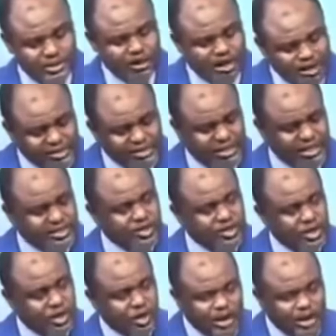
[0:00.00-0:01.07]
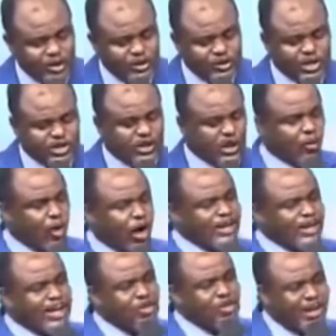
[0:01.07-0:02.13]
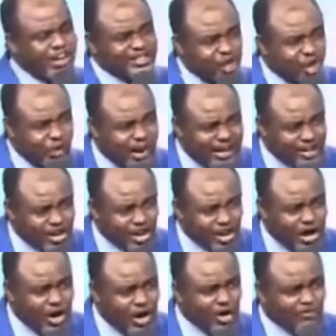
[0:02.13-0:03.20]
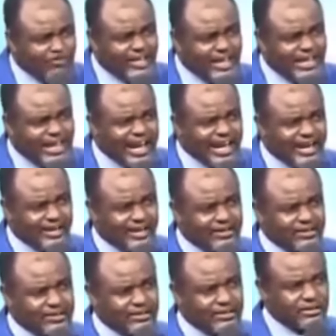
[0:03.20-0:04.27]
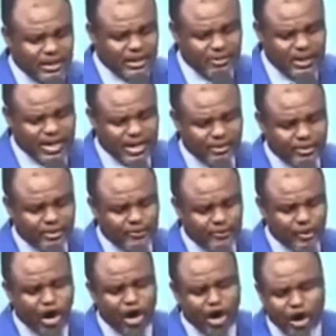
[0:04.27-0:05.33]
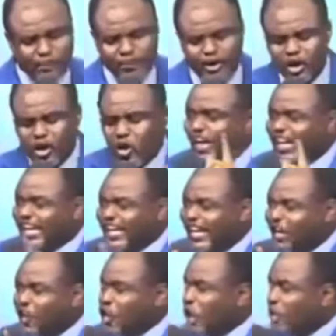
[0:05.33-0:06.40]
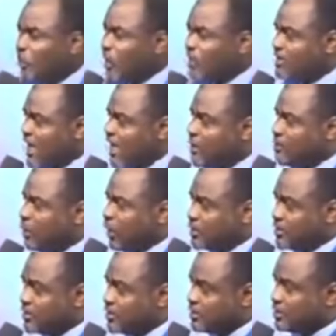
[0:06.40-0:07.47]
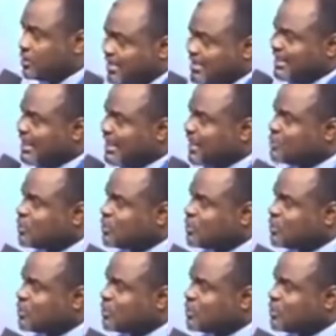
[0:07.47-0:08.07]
For instance, when you see the word resurrection of the dead in the Bible, or quicken your mortal body, that is